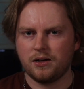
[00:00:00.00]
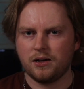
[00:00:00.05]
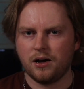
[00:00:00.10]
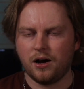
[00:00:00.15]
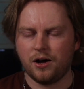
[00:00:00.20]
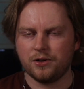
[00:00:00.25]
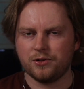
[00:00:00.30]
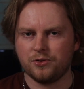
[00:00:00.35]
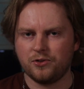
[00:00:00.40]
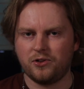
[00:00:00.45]

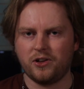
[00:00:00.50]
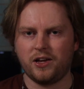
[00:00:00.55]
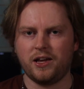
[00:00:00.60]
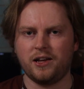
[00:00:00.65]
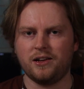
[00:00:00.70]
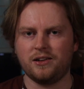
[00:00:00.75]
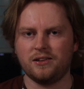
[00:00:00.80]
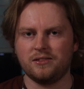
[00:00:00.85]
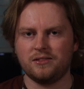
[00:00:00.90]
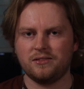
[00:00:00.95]
other
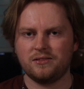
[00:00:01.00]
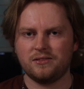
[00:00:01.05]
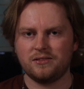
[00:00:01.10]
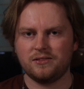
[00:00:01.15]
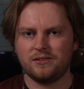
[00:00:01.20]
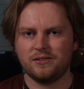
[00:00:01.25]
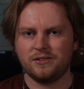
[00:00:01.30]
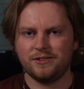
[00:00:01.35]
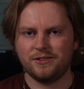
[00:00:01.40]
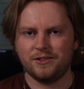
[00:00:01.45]
than
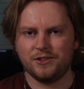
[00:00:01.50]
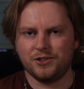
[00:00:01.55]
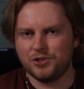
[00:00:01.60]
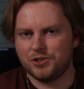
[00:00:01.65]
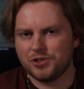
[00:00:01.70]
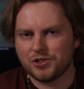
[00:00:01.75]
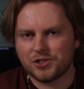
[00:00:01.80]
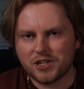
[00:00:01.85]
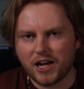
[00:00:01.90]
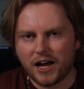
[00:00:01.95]
you
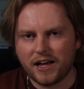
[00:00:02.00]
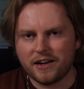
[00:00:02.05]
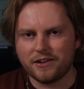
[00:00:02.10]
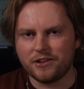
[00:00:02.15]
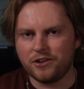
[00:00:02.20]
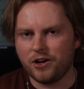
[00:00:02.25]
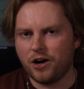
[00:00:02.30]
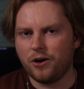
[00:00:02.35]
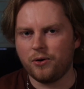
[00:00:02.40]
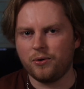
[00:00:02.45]
just gotta
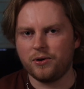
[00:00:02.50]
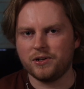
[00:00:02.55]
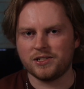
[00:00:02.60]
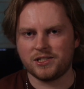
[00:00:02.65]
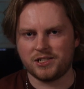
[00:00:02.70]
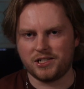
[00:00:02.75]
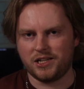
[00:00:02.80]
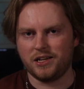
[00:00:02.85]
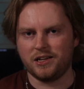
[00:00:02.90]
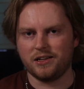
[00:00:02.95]
go and
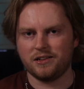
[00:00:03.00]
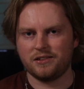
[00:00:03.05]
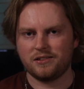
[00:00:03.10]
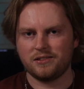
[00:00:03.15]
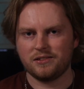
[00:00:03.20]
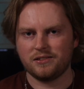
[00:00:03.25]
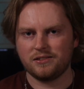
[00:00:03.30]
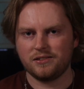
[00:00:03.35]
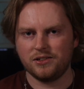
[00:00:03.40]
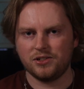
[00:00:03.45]
see it.
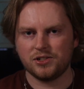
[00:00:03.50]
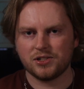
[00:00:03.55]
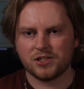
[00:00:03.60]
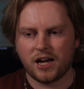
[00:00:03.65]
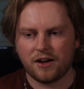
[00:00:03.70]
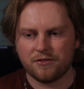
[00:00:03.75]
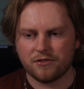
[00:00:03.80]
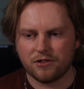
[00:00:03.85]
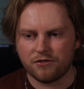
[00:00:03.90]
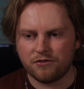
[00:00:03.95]
You just
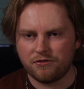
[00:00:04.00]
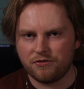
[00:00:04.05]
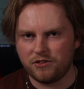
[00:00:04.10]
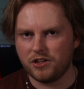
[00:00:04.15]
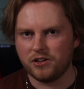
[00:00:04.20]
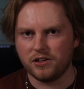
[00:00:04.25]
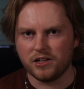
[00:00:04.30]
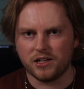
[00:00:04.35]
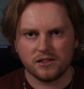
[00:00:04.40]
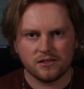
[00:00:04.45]
have to
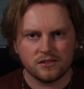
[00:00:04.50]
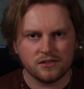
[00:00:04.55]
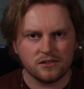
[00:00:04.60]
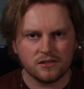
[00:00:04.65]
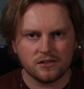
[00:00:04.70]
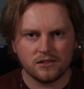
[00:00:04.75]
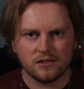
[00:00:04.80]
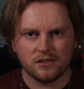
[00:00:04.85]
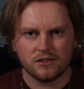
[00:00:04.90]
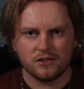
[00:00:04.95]
feel it.
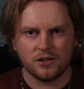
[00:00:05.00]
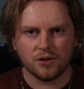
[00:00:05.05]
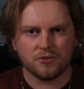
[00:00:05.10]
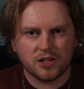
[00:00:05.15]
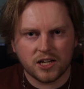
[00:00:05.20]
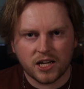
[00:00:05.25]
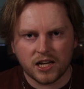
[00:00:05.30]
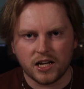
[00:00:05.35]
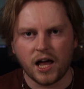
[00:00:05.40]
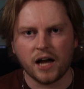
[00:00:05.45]
You have to
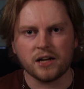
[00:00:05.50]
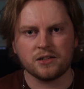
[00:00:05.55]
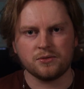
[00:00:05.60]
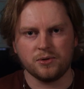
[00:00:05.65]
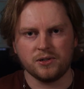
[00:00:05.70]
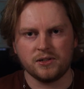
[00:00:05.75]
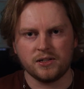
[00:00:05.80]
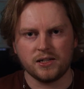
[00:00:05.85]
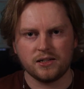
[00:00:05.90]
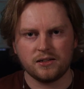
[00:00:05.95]
connect
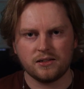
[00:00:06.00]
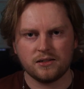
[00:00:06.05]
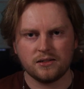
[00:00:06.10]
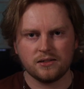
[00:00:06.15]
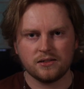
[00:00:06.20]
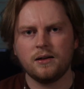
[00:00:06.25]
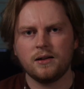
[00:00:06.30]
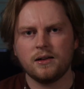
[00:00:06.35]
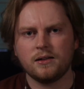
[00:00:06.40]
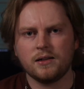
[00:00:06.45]
with it.
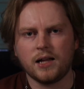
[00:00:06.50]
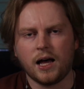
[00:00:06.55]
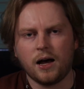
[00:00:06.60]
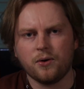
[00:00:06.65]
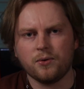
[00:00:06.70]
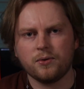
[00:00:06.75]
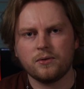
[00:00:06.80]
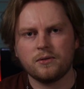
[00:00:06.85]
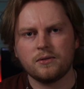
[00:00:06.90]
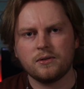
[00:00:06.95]

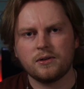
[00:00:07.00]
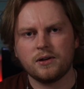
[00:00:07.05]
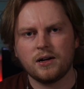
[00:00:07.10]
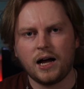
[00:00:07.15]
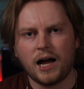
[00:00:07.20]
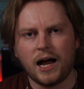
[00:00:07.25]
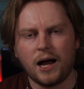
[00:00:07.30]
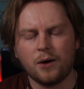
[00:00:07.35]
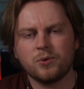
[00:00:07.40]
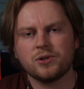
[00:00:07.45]
Now,
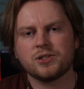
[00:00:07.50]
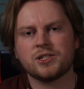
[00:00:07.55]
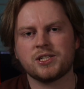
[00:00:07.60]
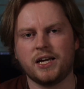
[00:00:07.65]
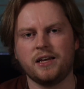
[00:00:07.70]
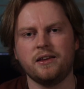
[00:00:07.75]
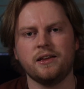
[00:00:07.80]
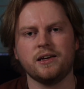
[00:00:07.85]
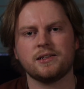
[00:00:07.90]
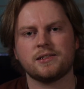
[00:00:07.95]
I will
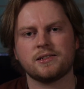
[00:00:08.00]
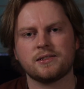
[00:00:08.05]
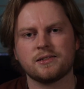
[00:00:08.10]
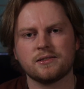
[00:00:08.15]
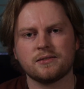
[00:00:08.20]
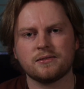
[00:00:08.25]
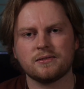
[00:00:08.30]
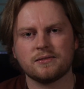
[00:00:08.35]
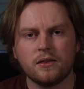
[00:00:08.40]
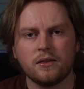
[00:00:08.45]
say this.
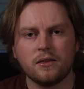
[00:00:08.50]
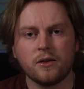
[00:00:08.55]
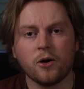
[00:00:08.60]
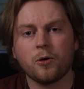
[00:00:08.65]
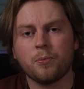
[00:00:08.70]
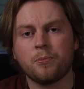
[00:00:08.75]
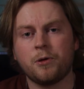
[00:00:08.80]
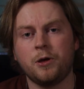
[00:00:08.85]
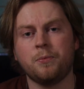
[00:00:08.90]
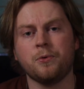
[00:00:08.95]
There are
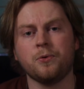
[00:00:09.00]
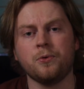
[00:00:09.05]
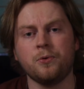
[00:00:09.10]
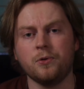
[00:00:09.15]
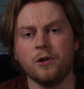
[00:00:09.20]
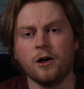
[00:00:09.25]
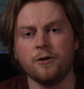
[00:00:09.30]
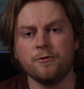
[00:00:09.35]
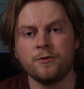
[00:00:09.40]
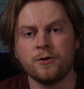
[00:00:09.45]
people who
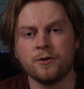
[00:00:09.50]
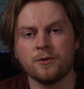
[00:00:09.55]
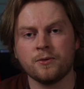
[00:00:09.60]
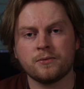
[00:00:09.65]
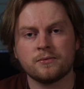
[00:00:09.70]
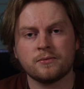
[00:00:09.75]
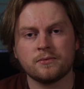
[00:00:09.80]
love you.